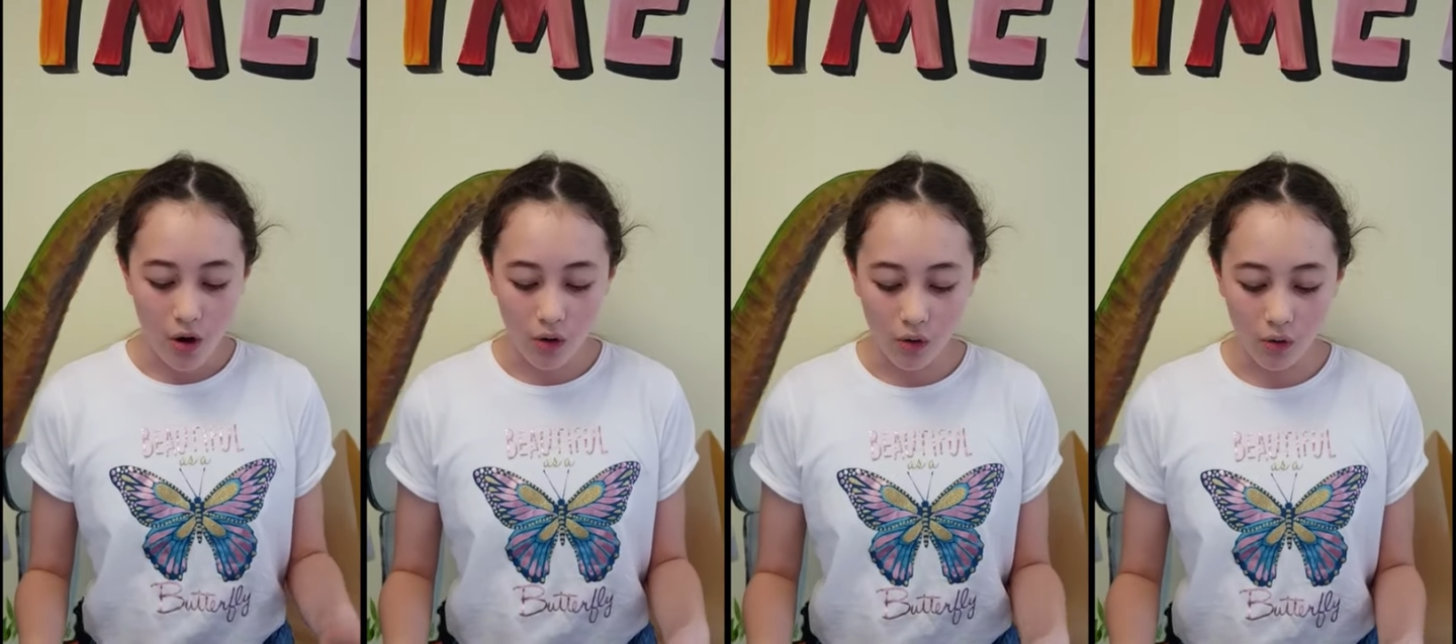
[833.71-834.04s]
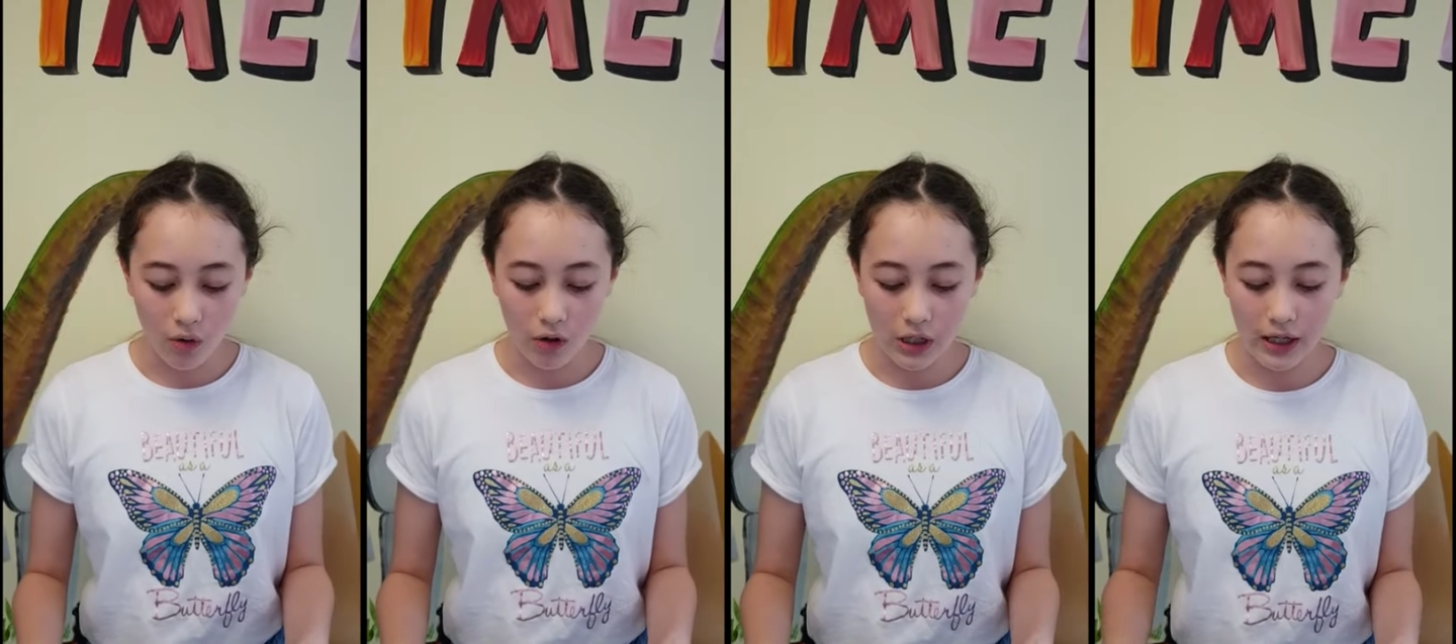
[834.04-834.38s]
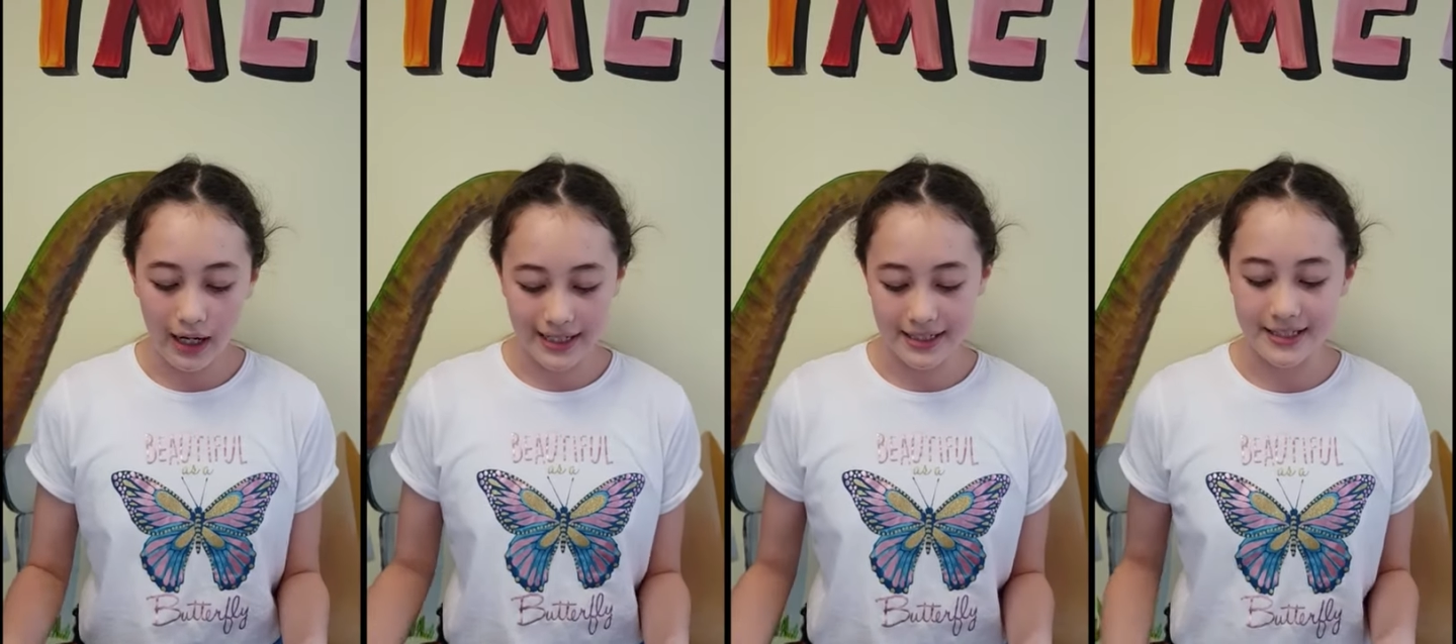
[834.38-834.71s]
or
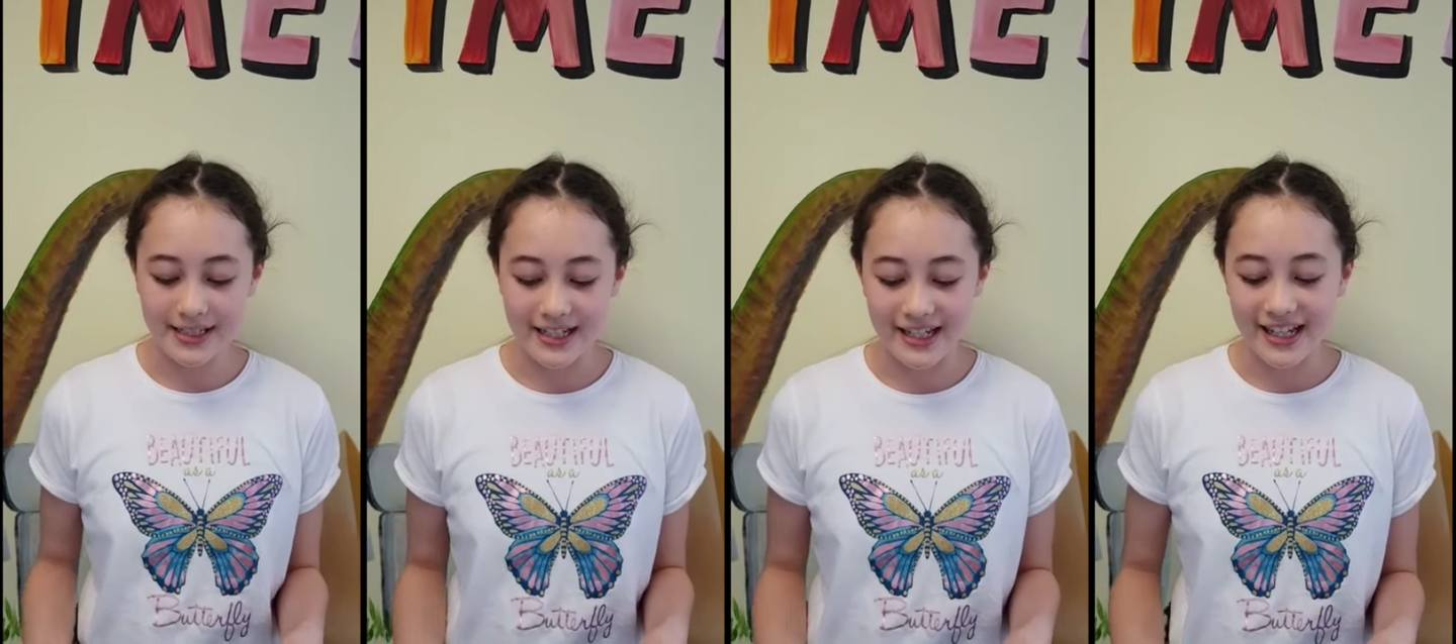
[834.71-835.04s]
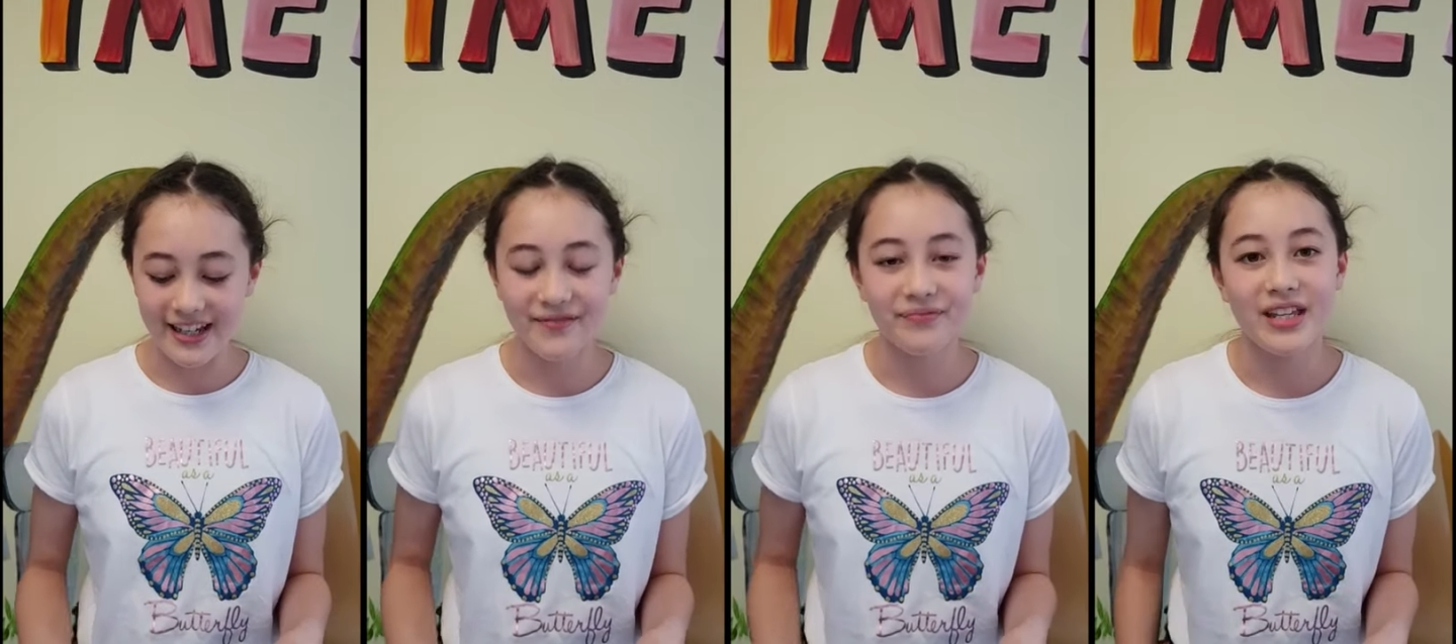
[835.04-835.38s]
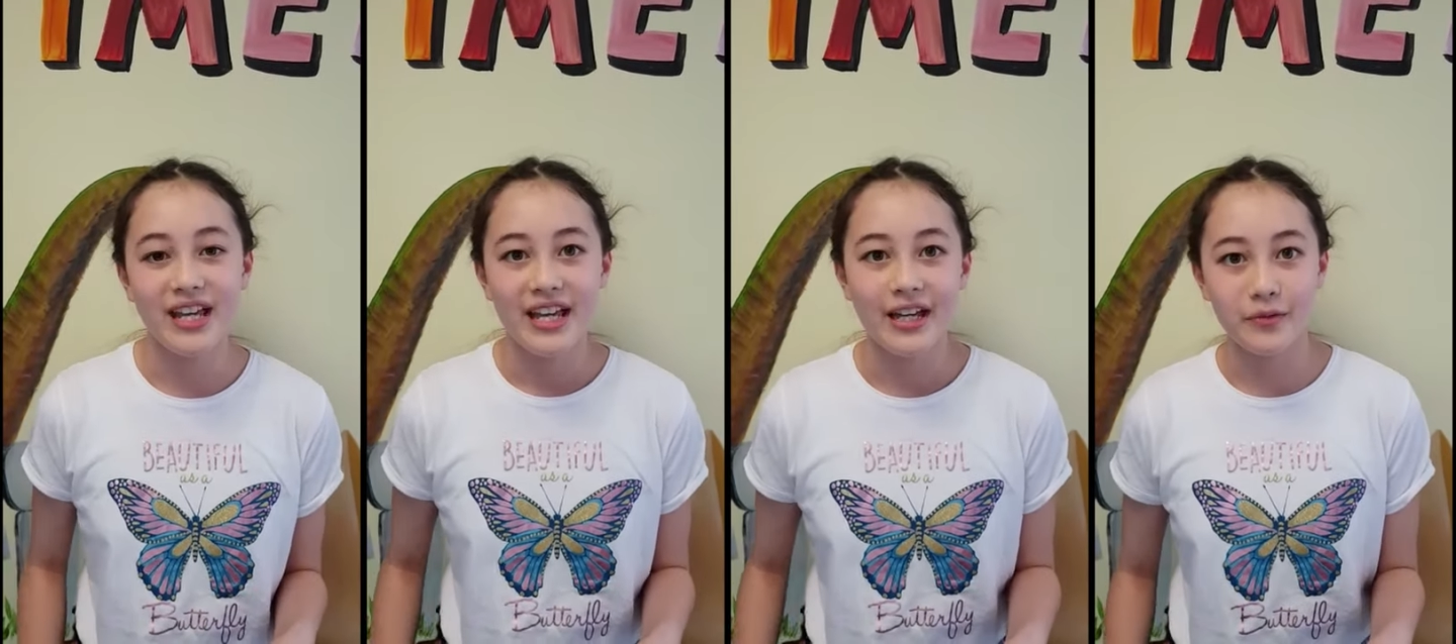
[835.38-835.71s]
hide and seek it.
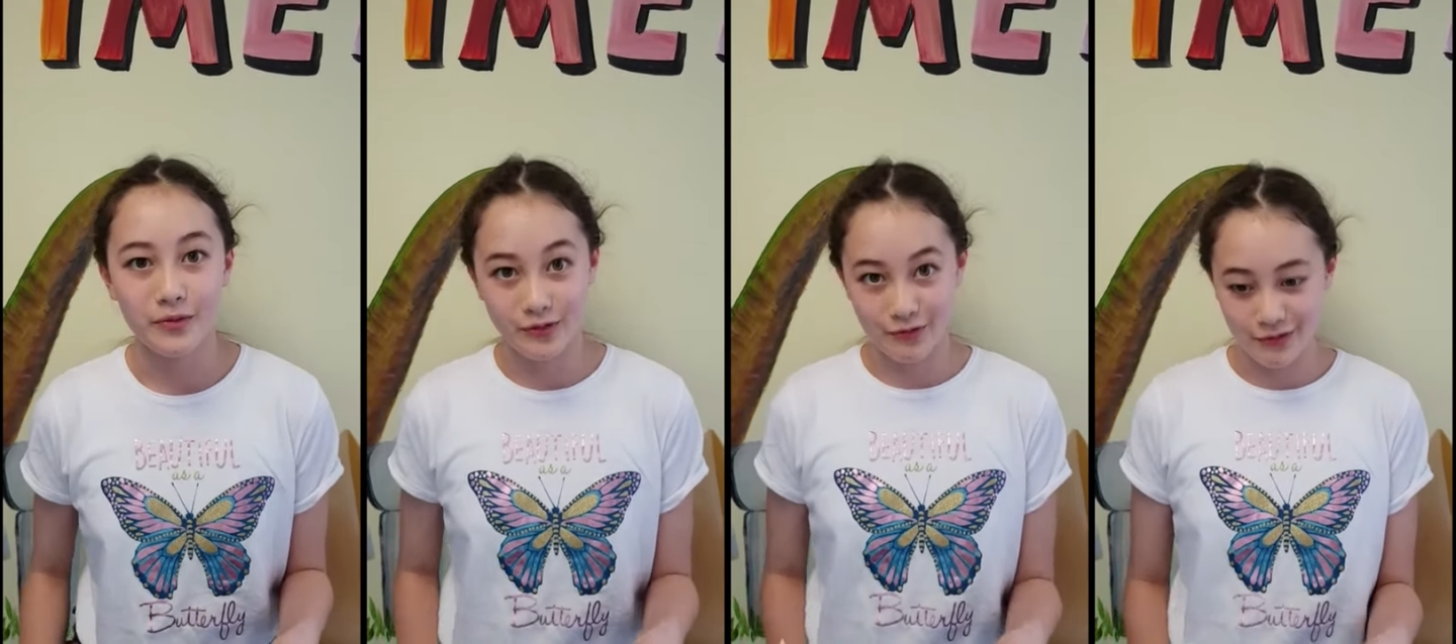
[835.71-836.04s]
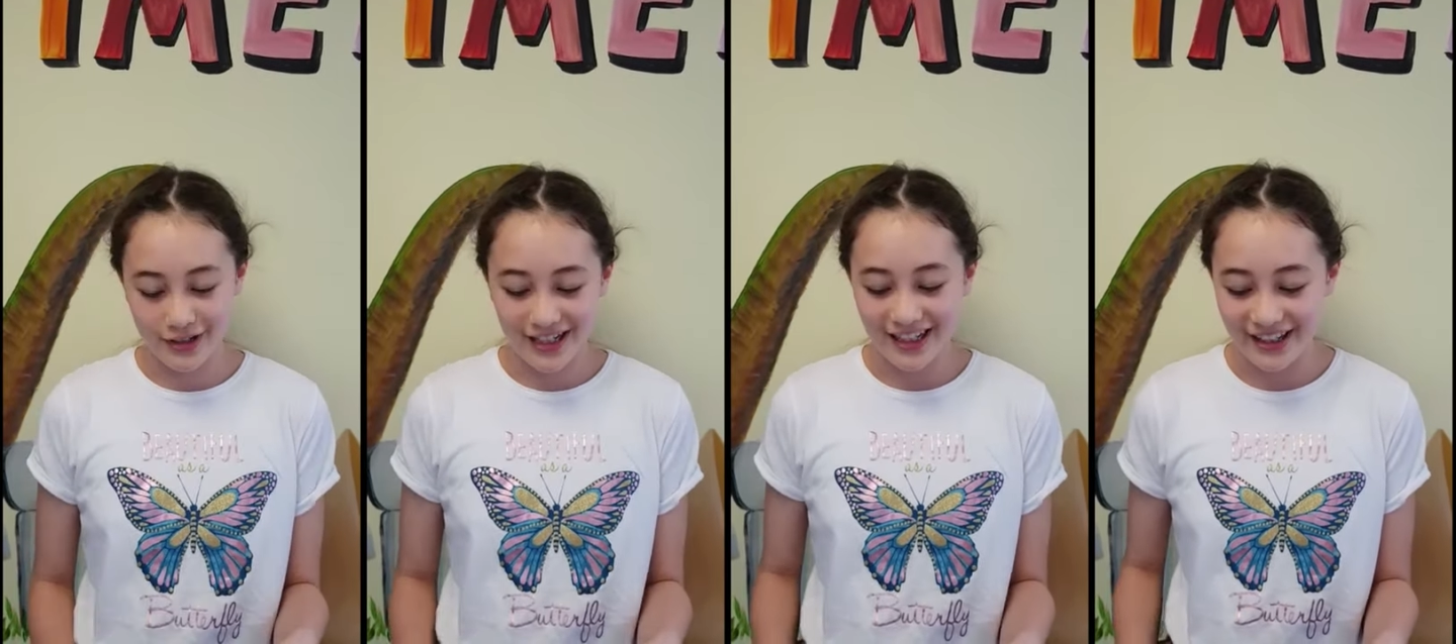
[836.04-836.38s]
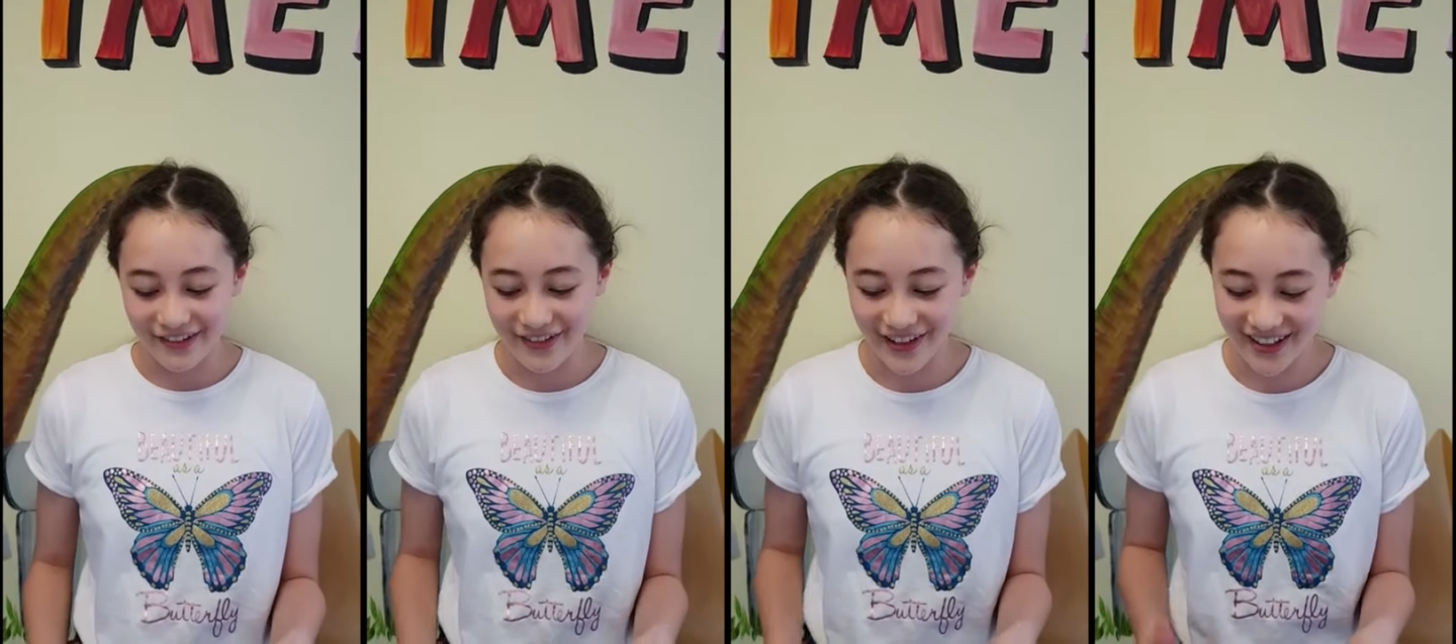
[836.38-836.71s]
It was
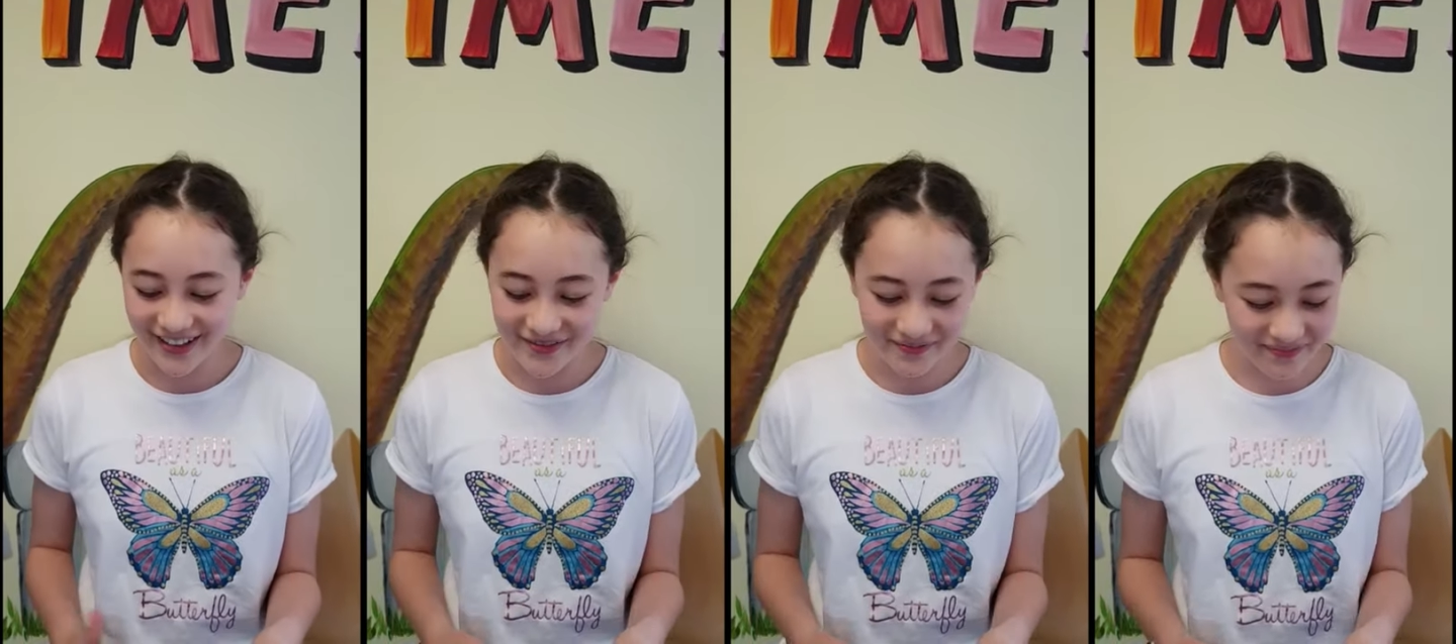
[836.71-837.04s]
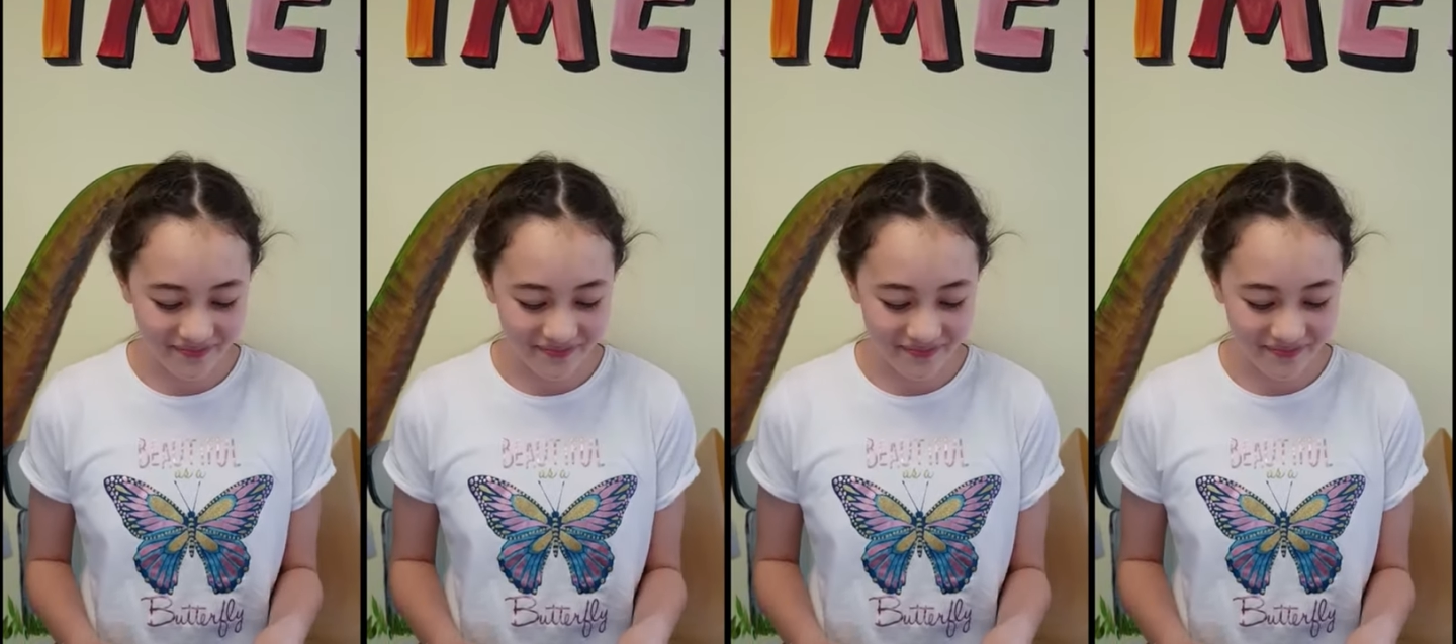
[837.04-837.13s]
really fun.